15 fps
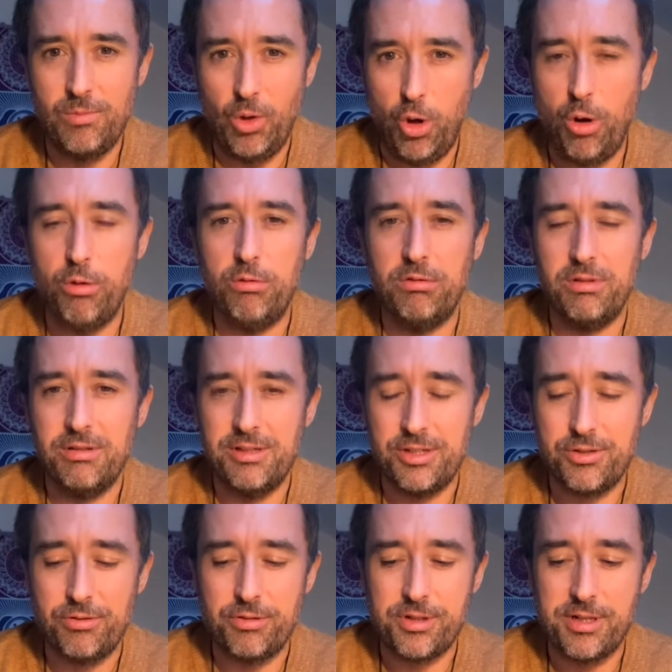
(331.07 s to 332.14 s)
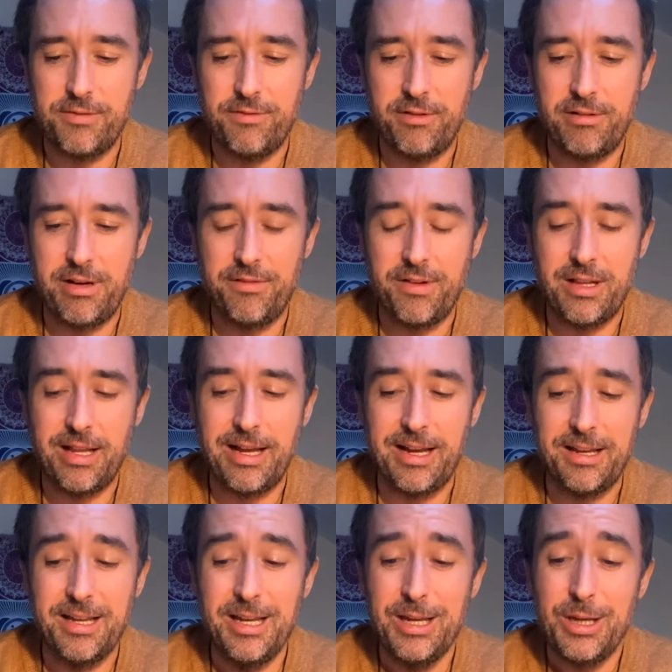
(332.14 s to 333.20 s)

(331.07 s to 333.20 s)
old, destructive, or anything like that.